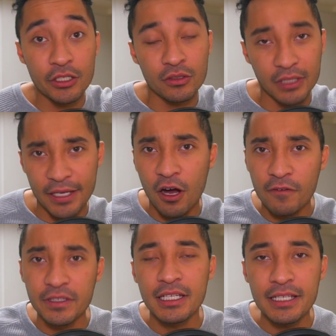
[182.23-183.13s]
layoff
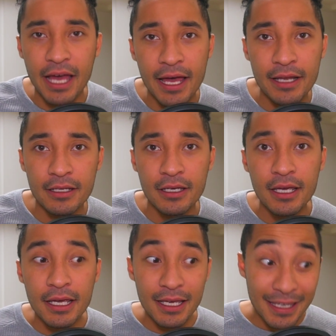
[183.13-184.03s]
that he had,
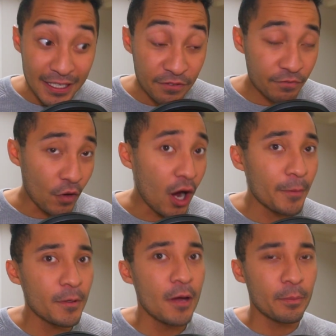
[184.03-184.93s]
he
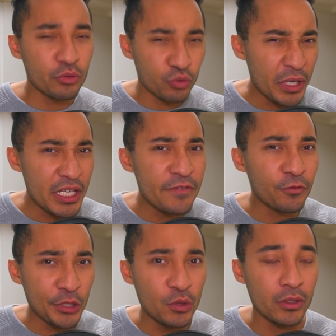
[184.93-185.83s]
fought pretty
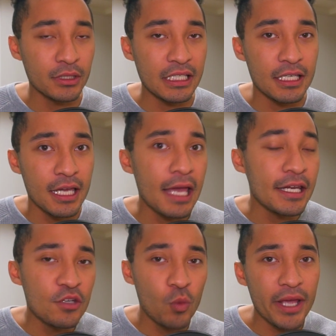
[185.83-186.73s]
frequently, and
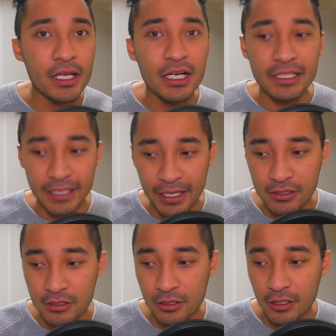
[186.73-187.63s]
he went
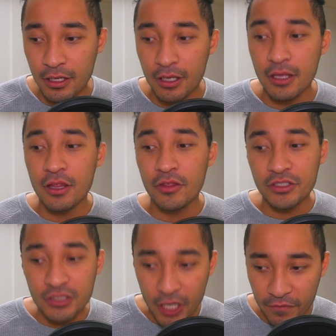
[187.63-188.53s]
against the
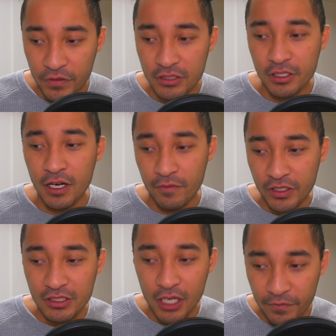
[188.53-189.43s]
toughest of the
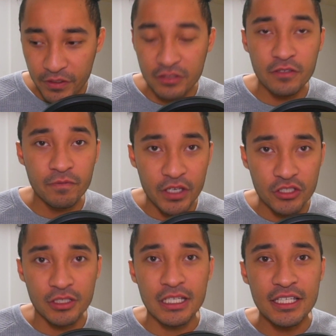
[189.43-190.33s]
toughest
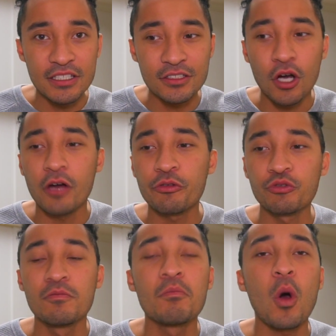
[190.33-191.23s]
division. He's gone through
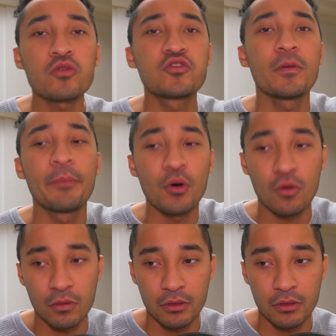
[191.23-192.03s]
multiple